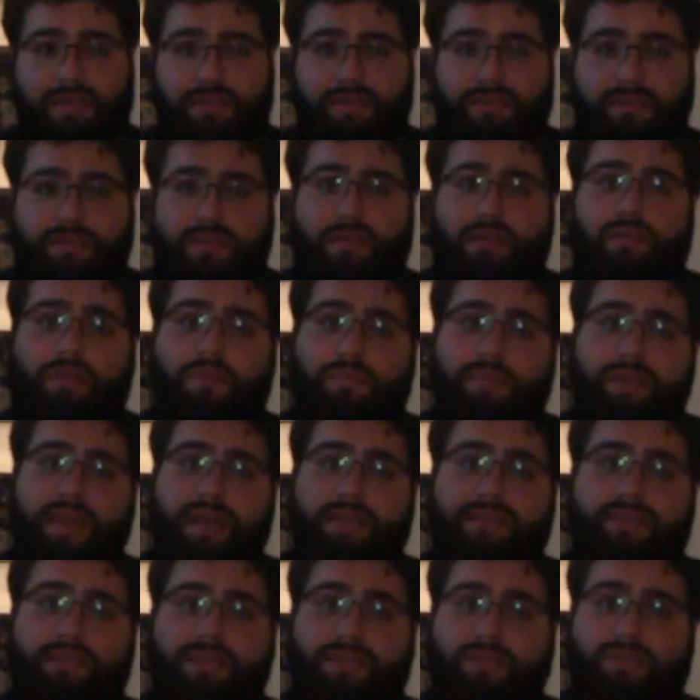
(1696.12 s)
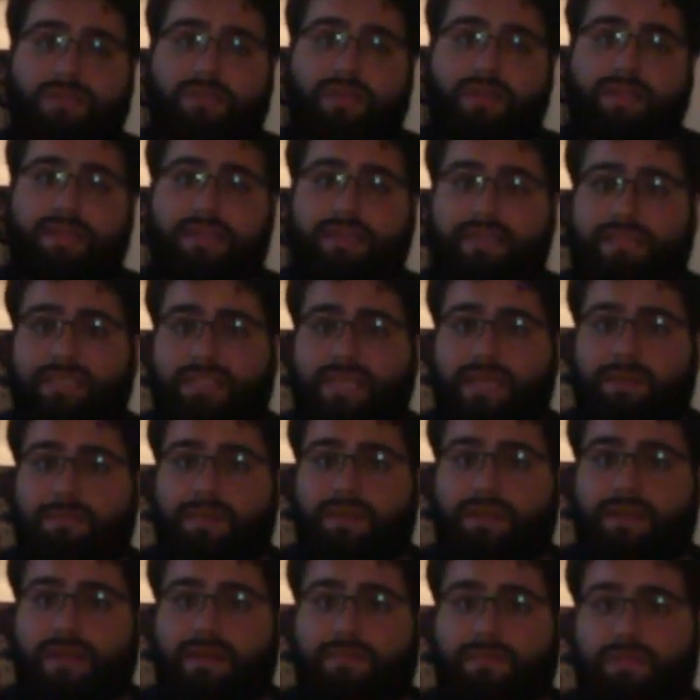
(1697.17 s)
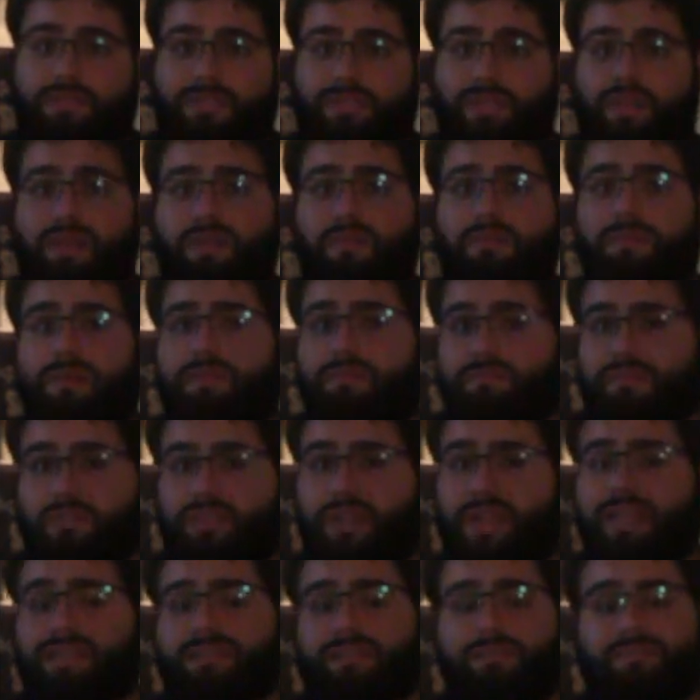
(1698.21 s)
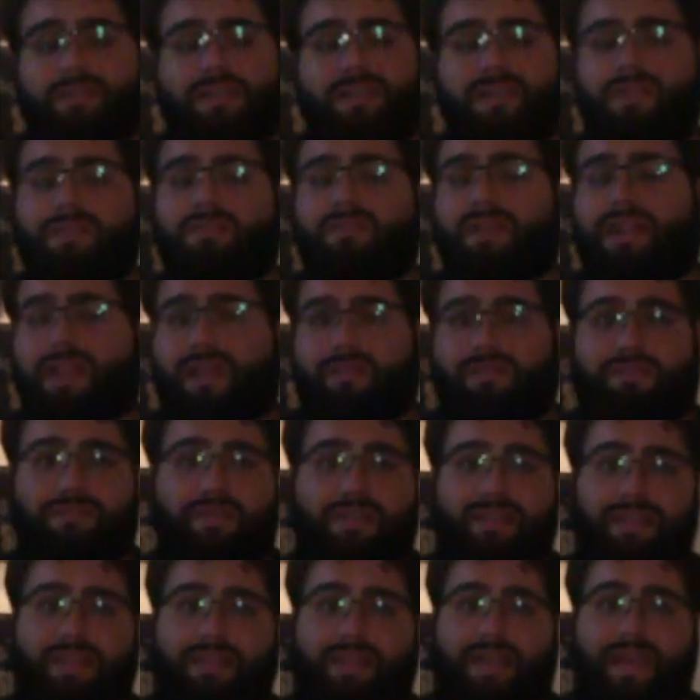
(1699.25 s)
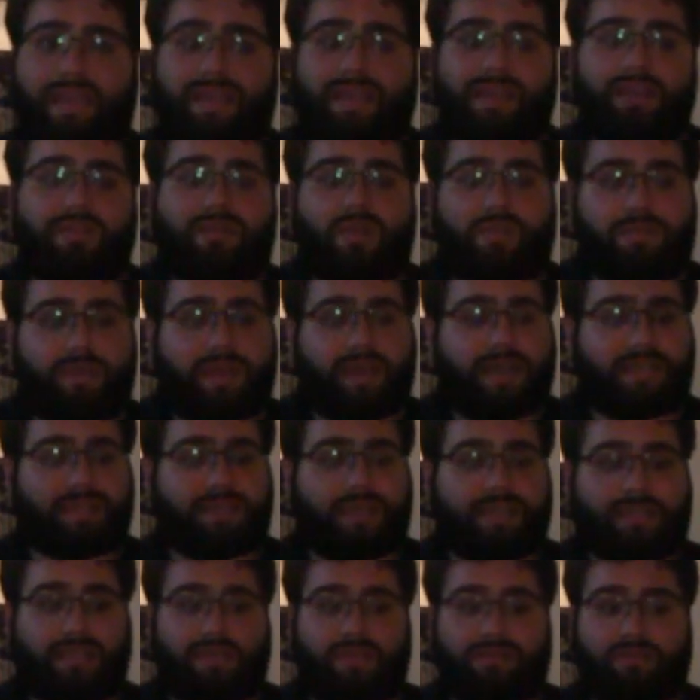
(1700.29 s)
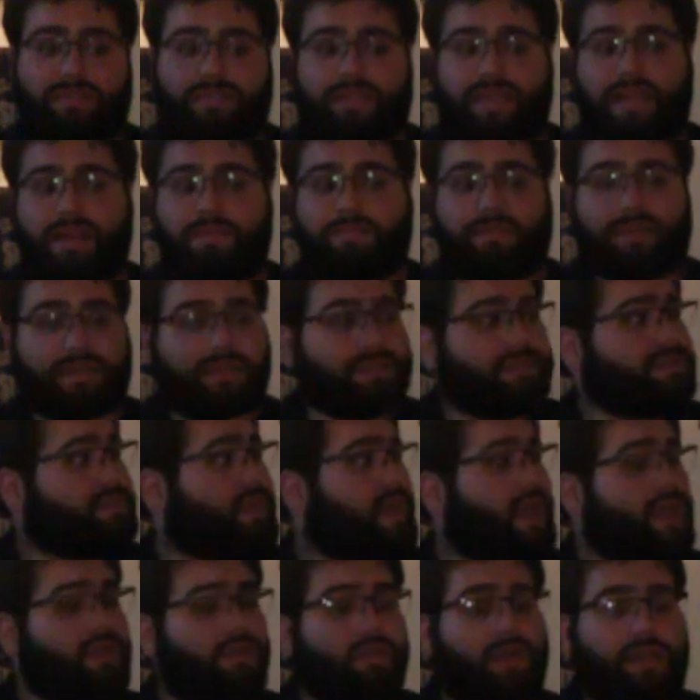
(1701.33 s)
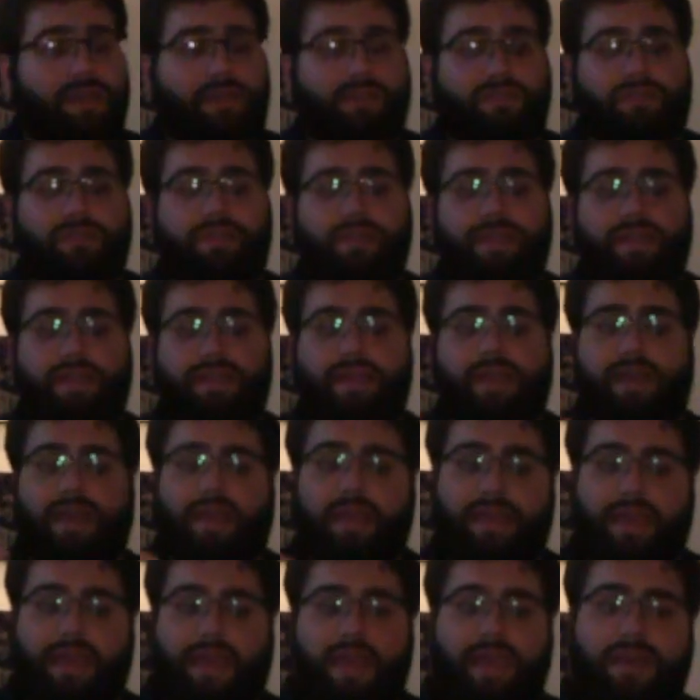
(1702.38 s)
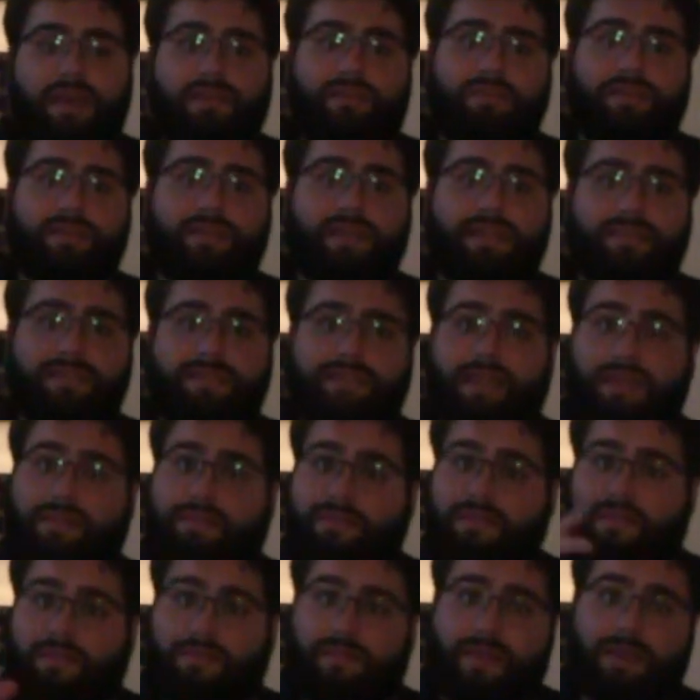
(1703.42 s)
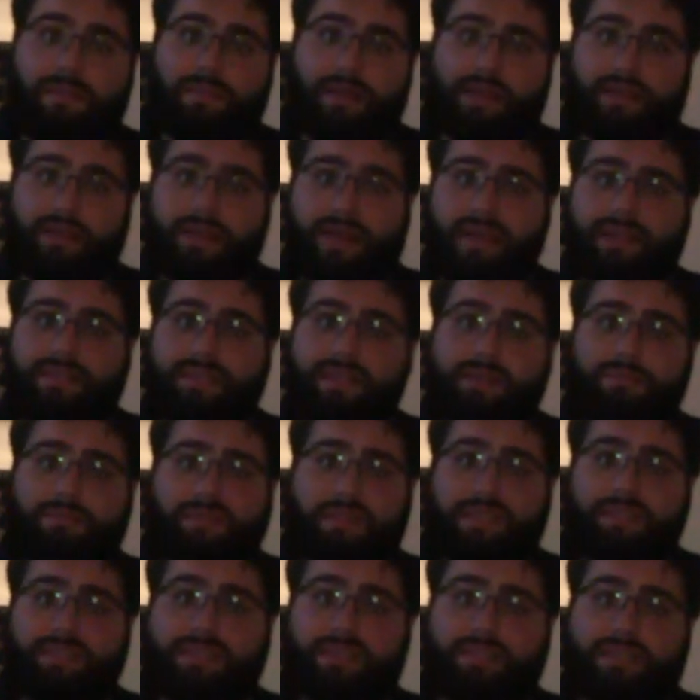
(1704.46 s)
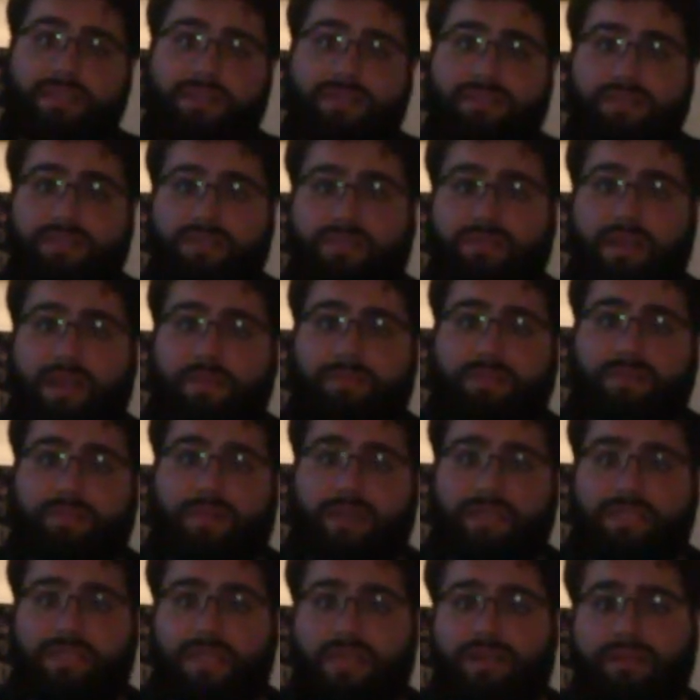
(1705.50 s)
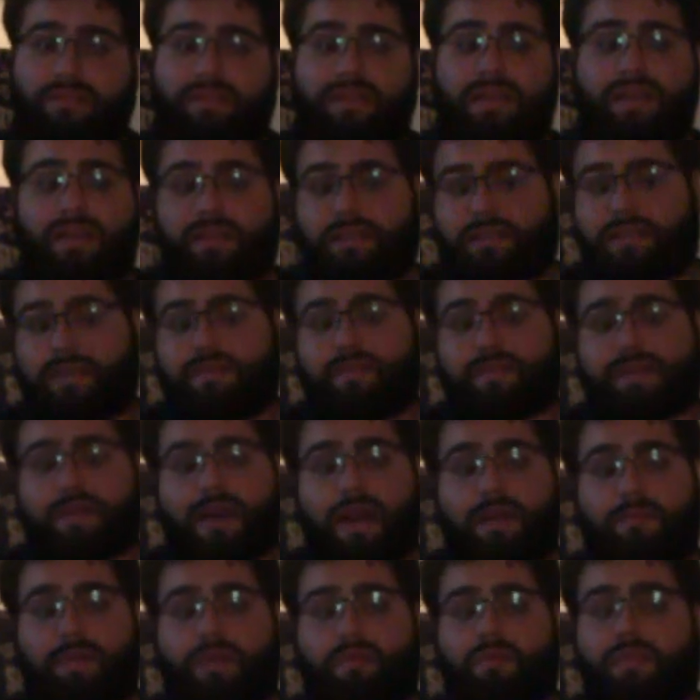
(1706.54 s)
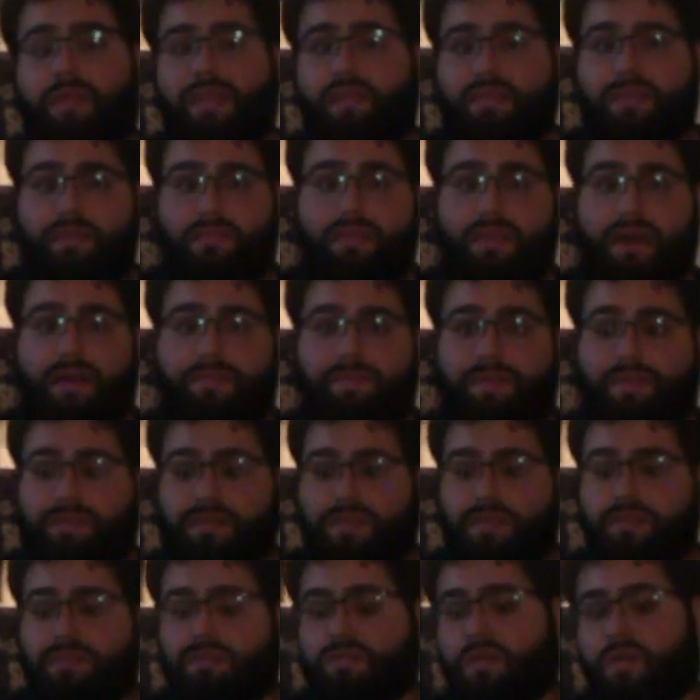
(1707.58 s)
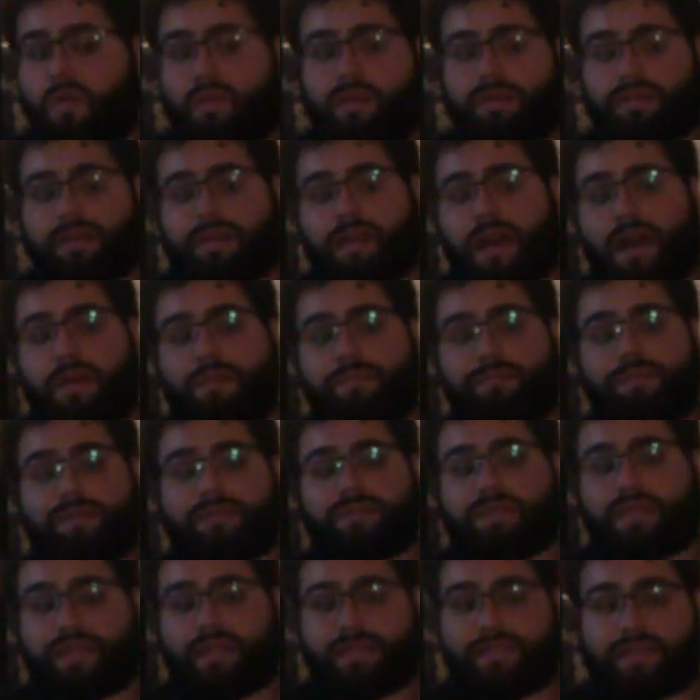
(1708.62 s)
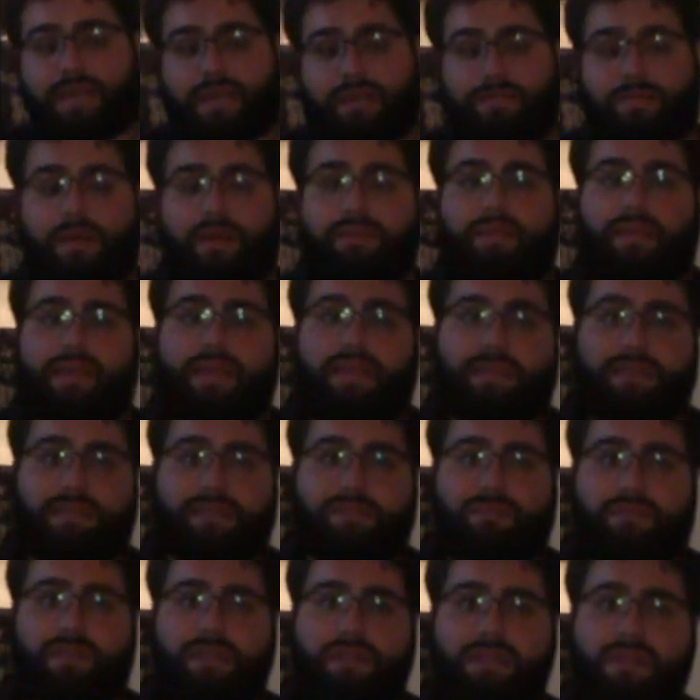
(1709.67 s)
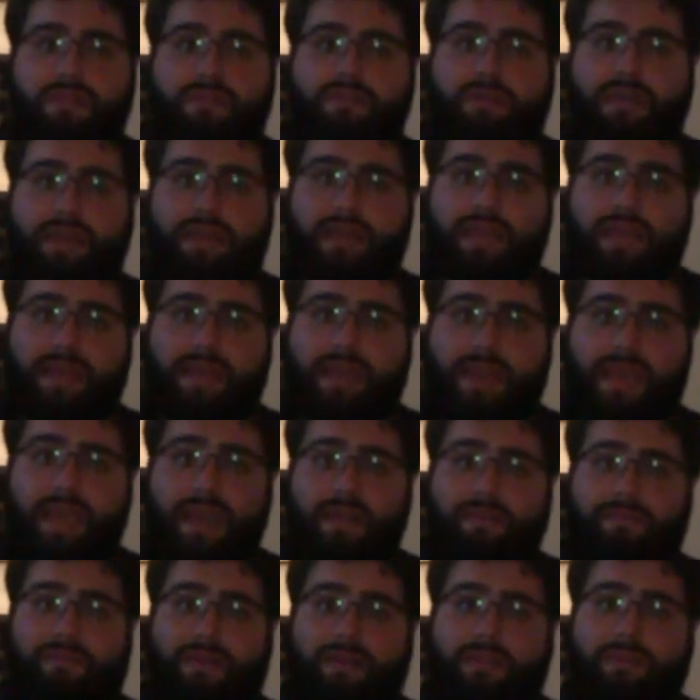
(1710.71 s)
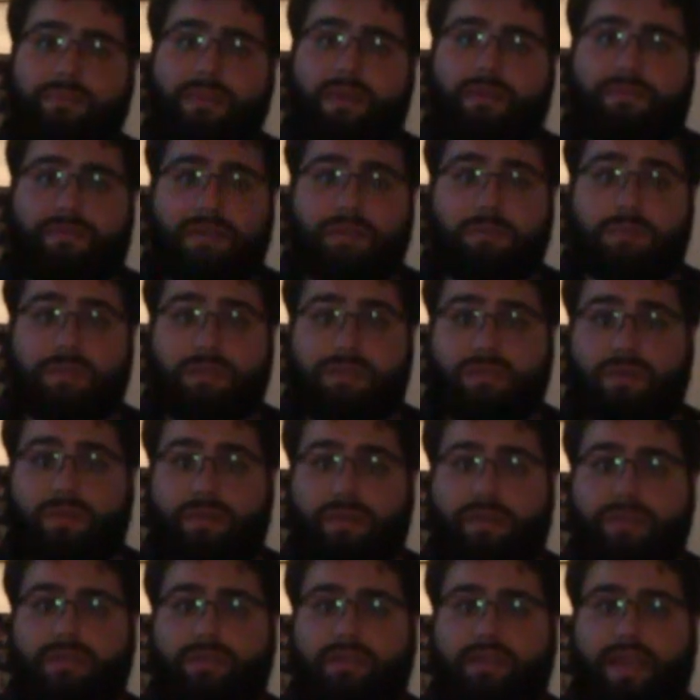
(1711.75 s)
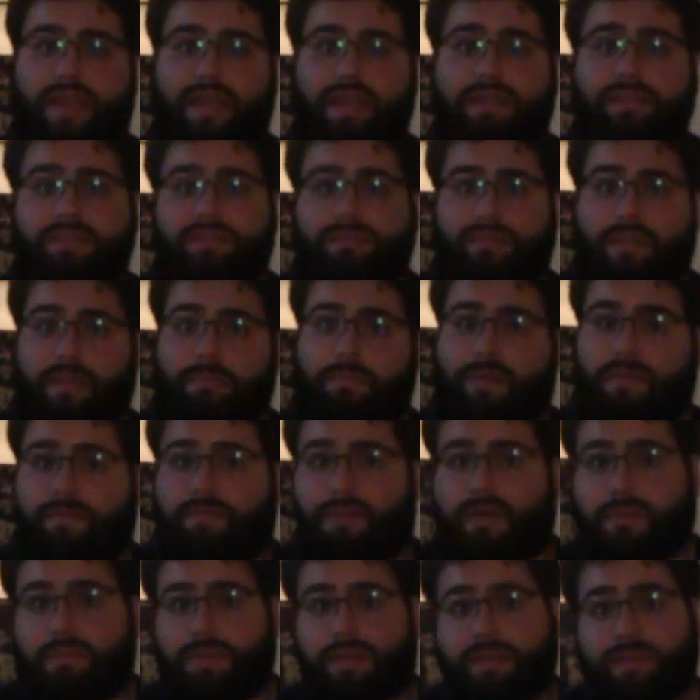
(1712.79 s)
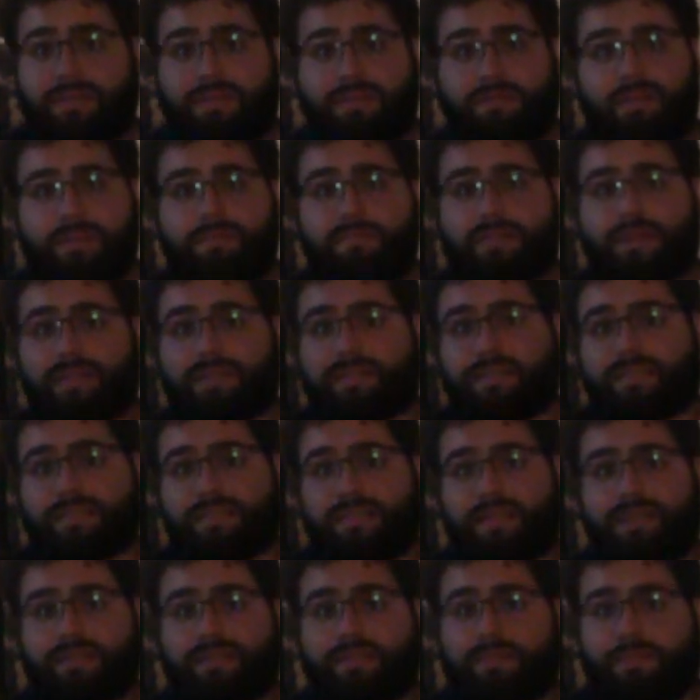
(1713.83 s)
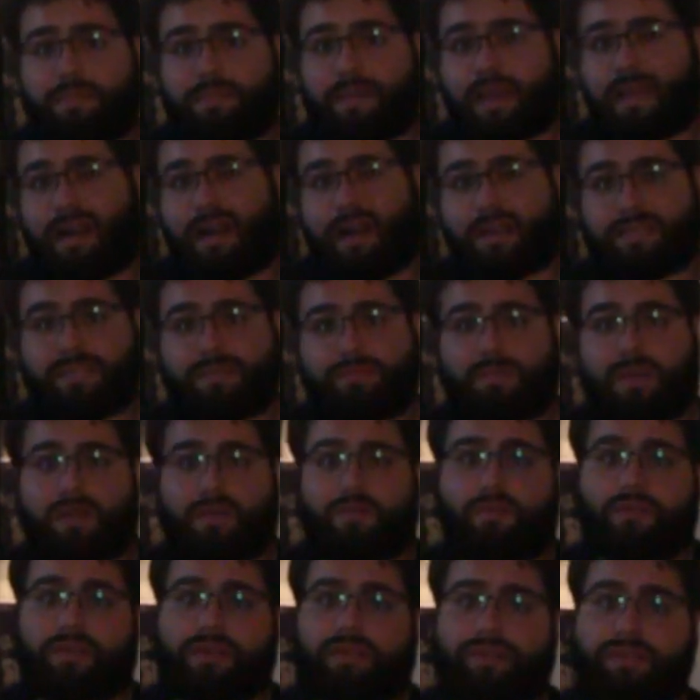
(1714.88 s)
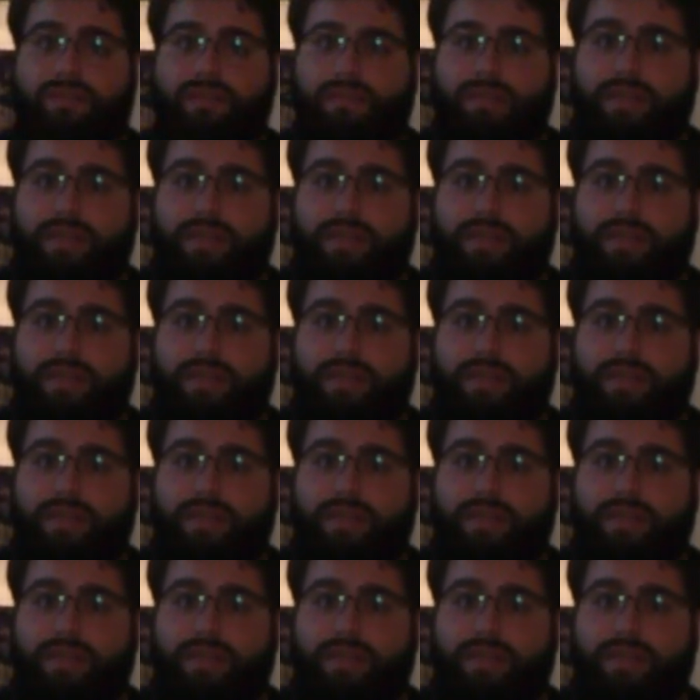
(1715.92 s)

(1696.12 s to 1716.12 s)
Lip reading: So I hope you guys enjoyed this segment of the show. Trying something new and I really like it. Hope you guys like the new setup because I quite enjoy it. And with that said, if you're a fan of my content, please consider subscribing to my channel. Leave a comment on what you thought of the loot or the comic books that I talked about in this video. And follow me on Facebook, Twitter, and Instagram. Follow me on Instagram, you get to see some of my awesome artwork.